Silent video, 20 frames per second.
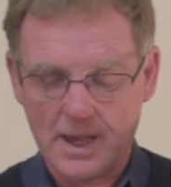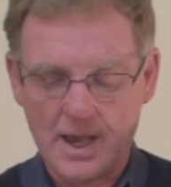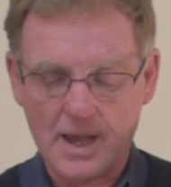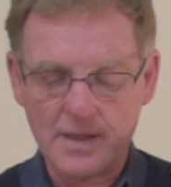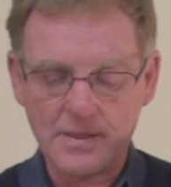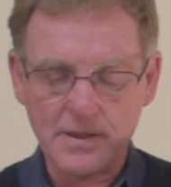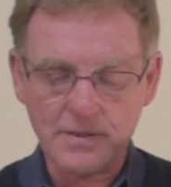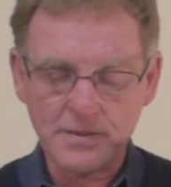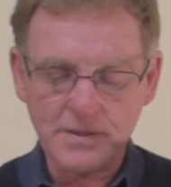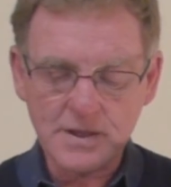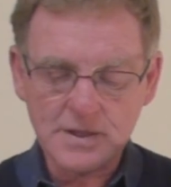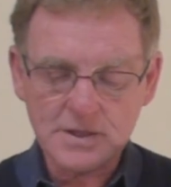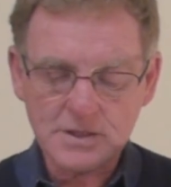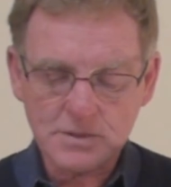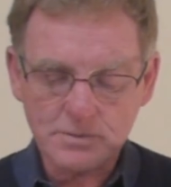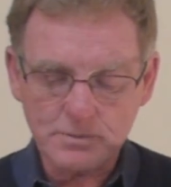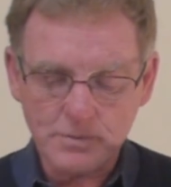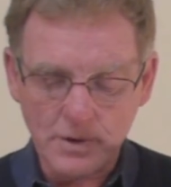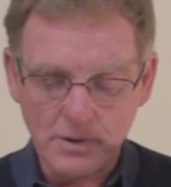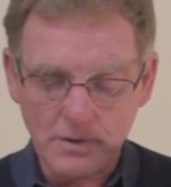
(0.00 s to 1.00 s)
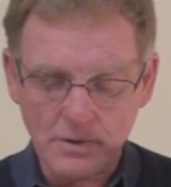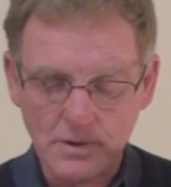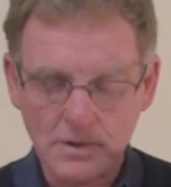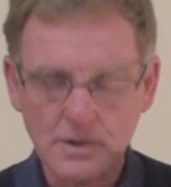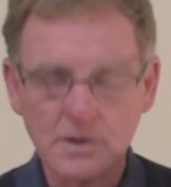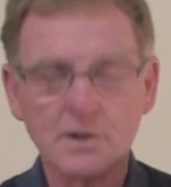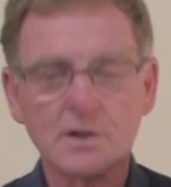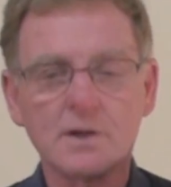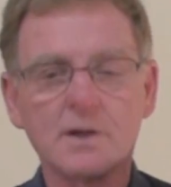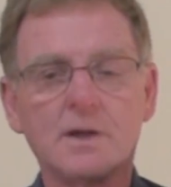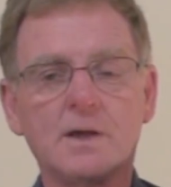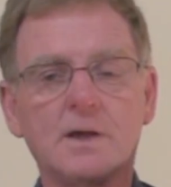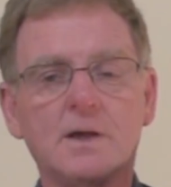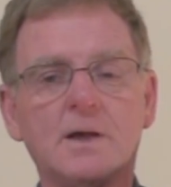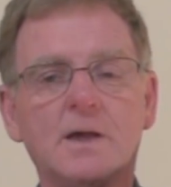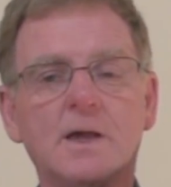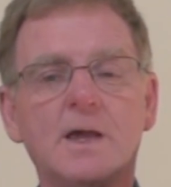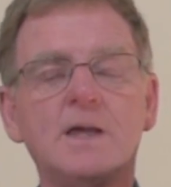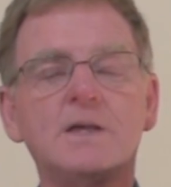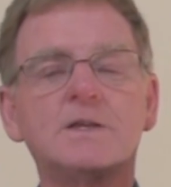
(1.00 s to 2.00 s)
and that this Spirit
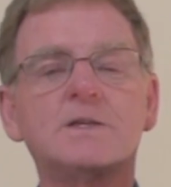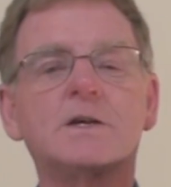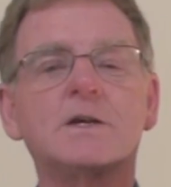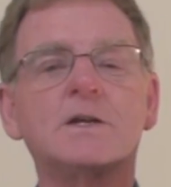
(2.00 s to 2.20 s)
is